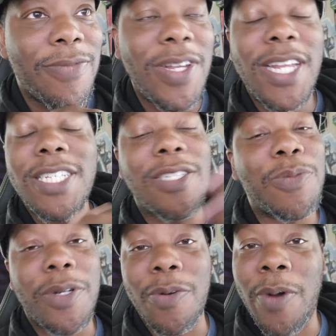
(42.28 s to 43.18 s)
Really,
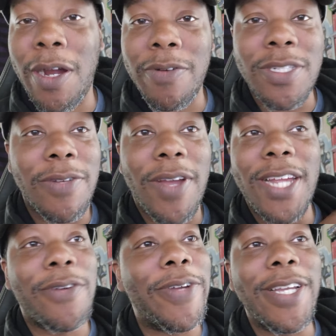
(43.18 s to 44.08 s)
just wanted a wide receiver.
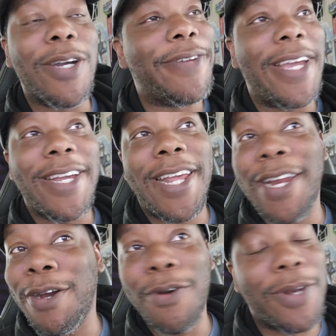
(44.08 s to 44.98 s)
I ain't going to go down
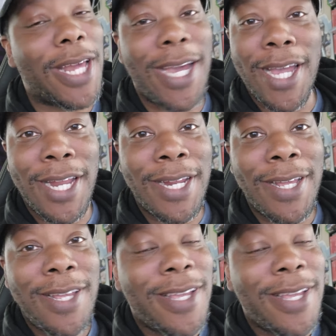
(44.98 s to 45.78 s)
that whole line